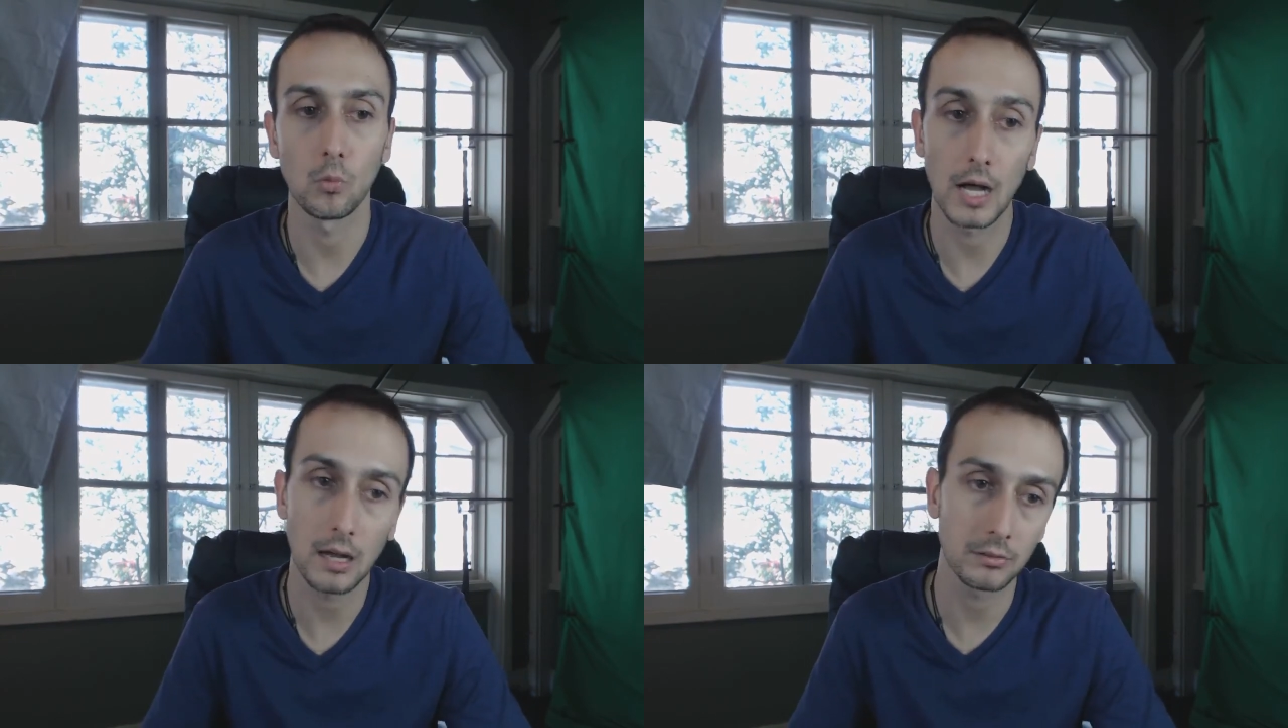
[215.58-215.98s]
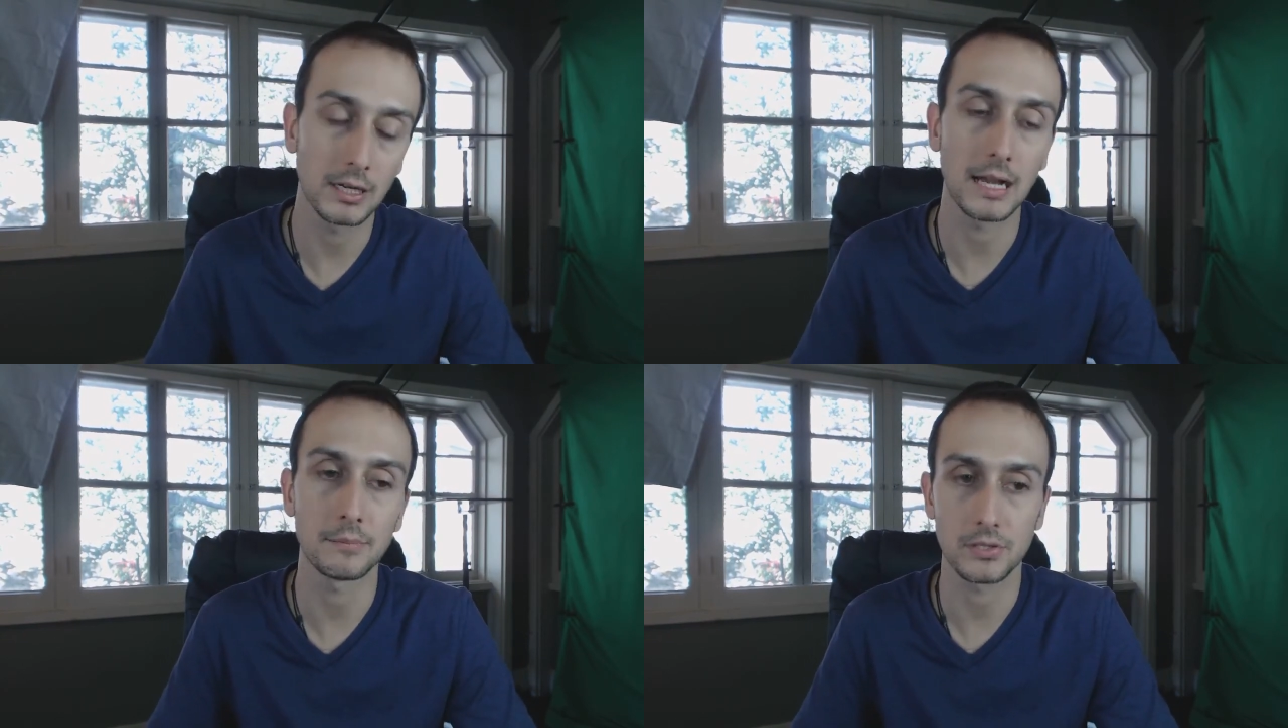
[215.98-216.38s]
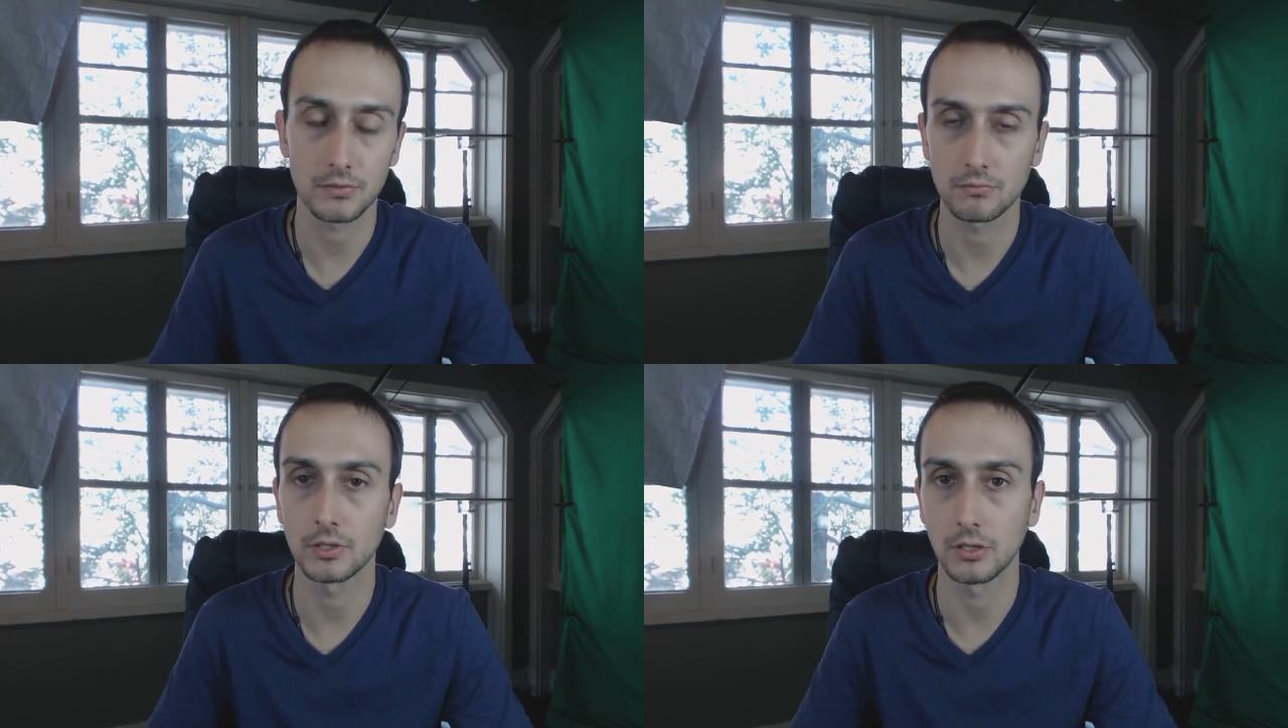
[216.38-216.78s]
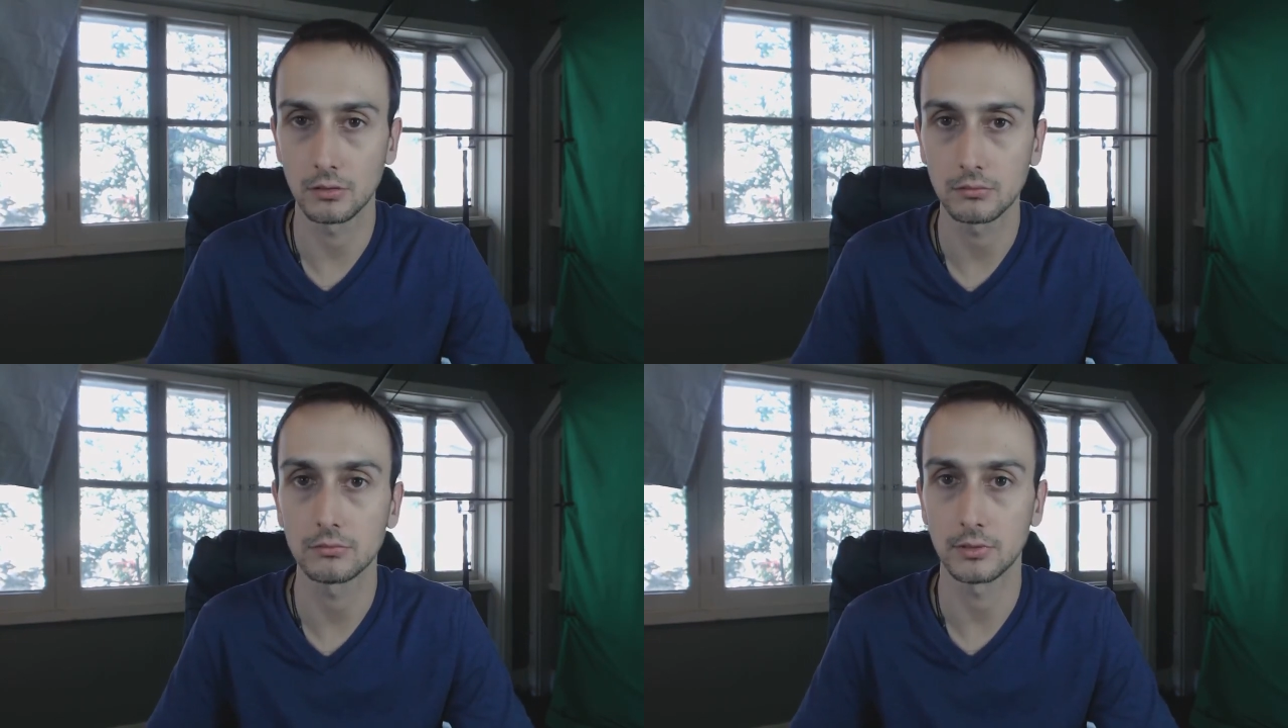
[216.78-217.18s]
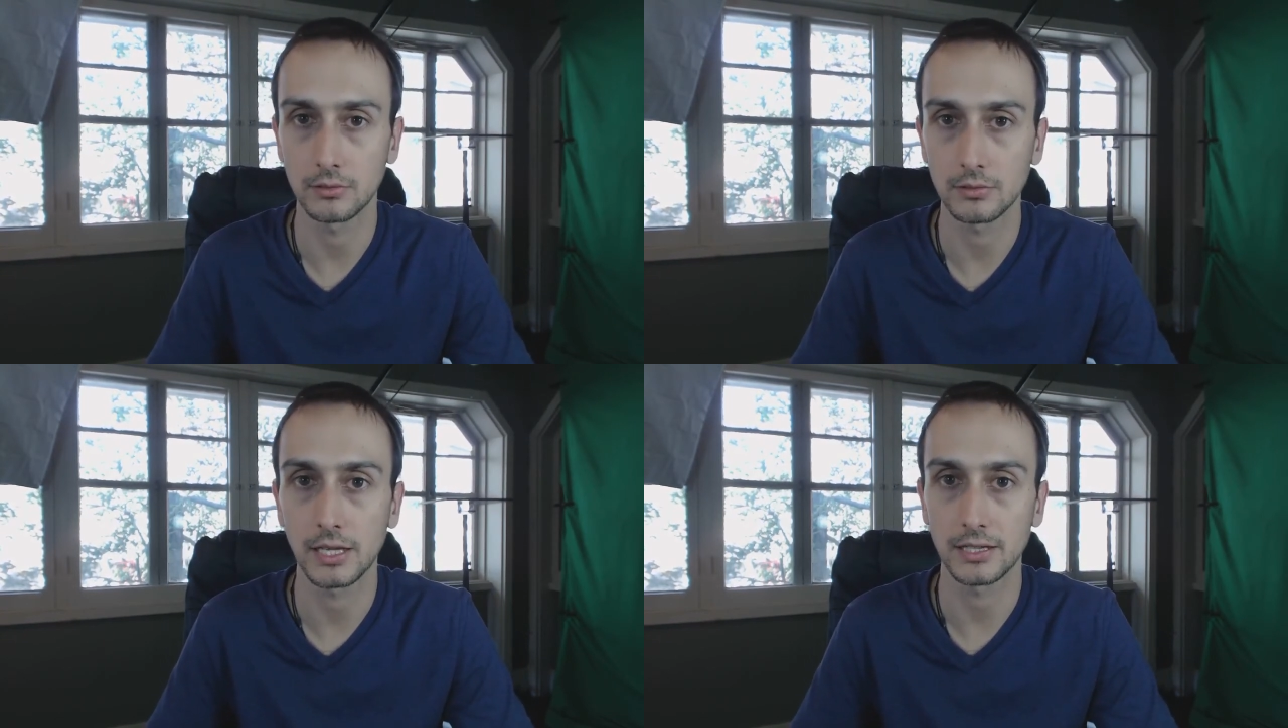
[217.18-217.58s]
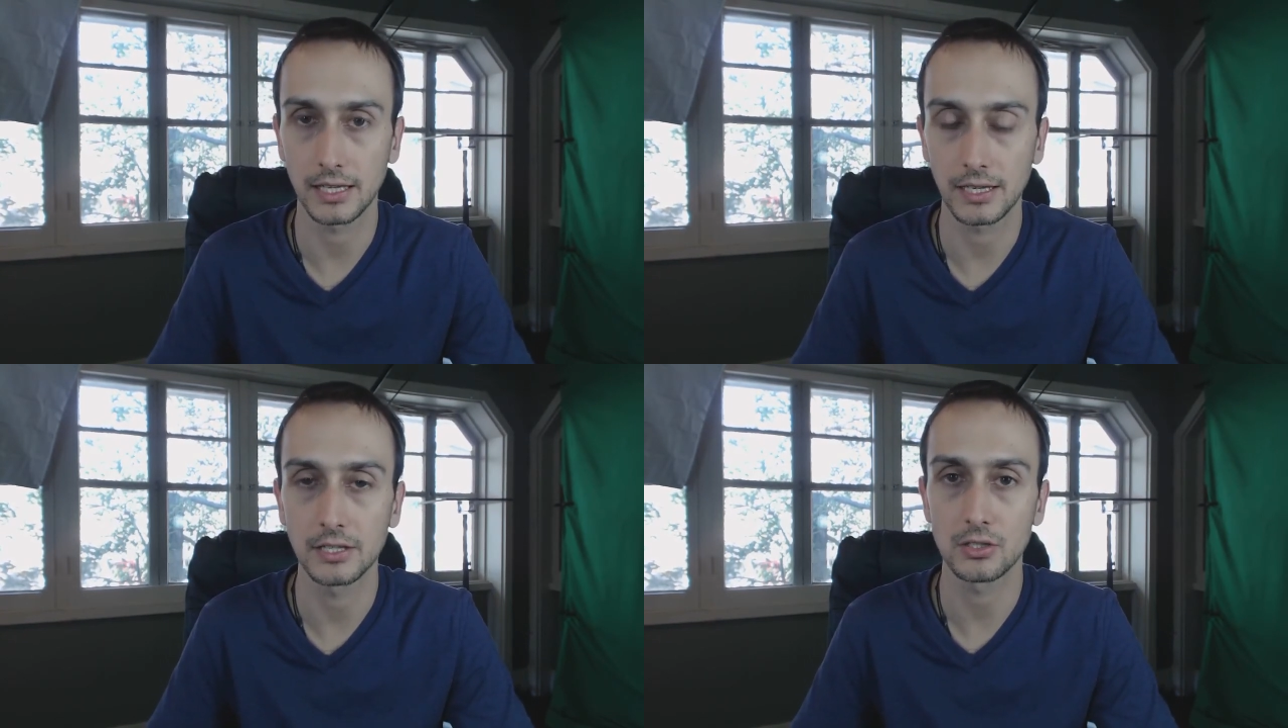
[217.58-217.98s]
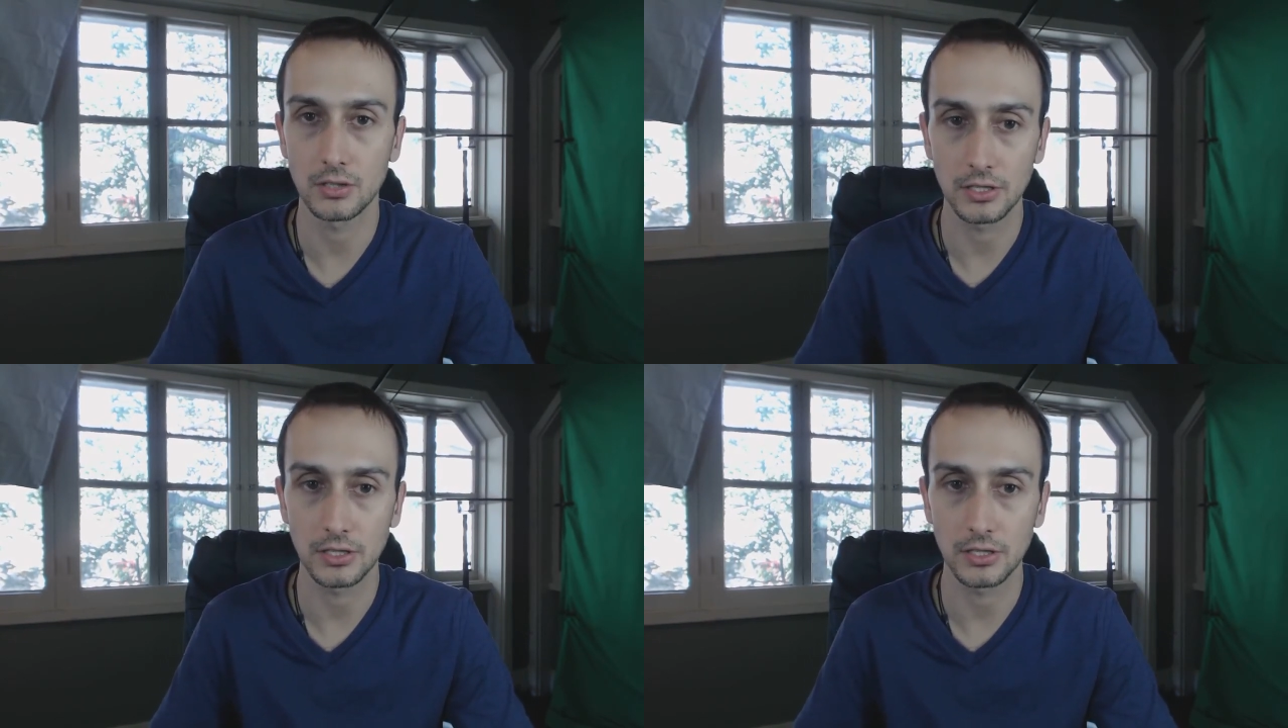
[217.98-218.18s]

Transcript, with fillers: while perhaps you know getting that in